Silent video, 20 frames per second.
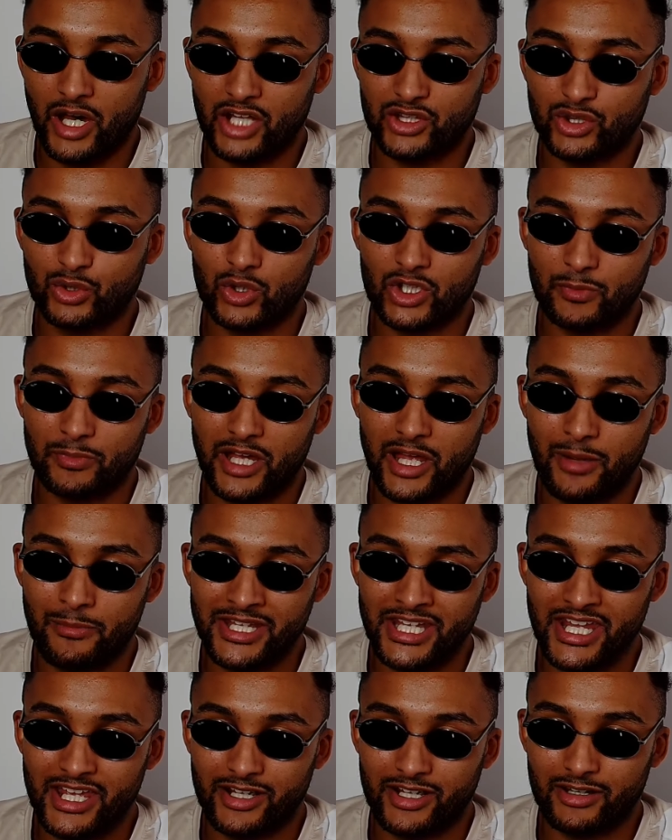talked about a
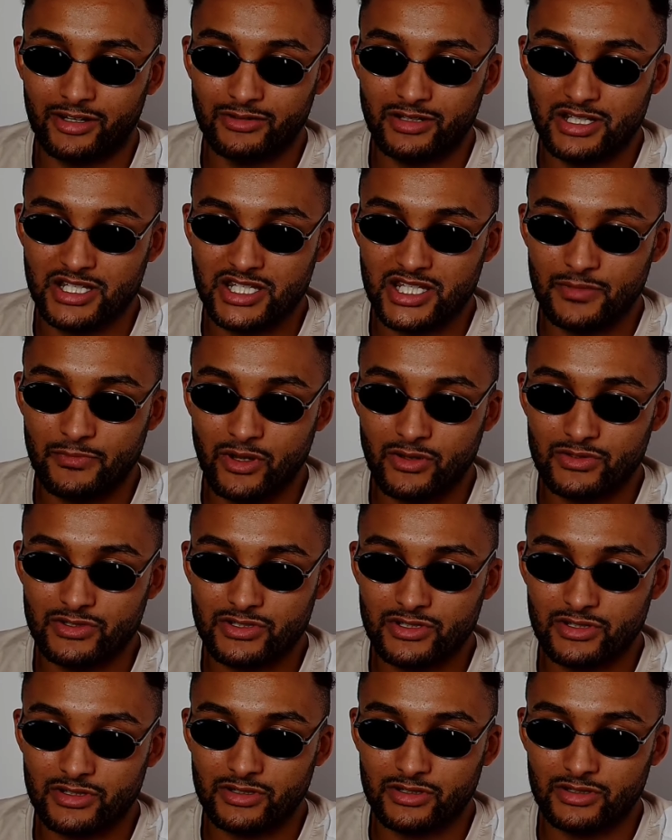minute ago. This is
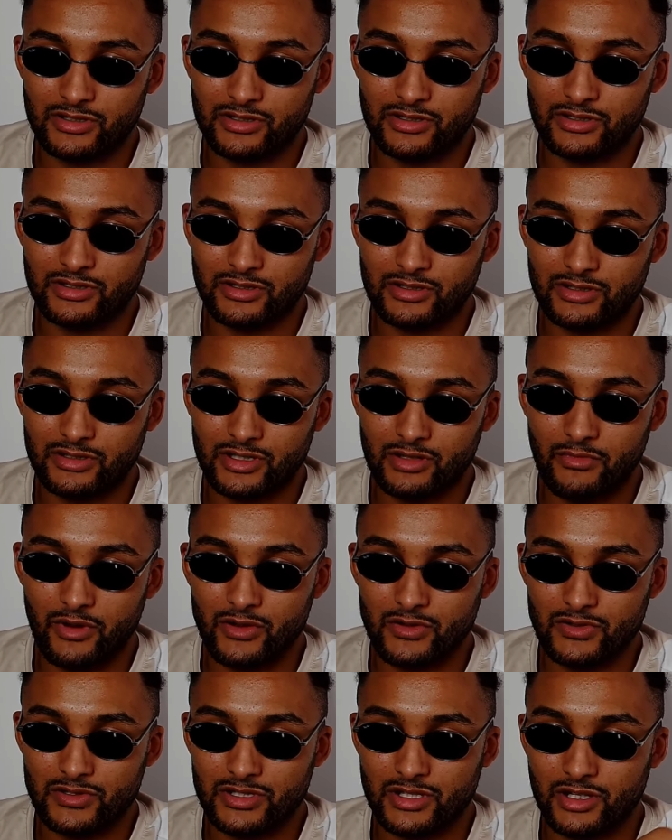the
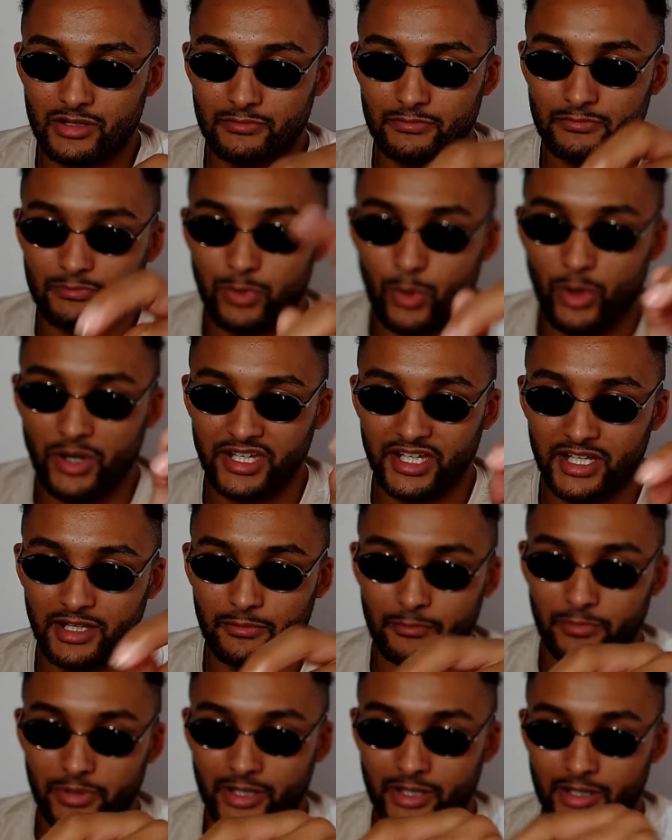most
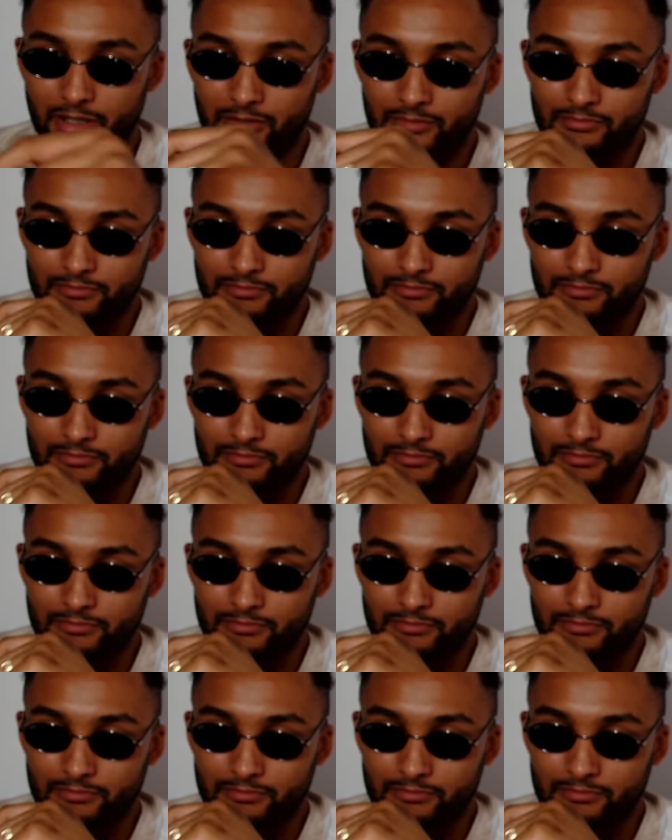poignant part.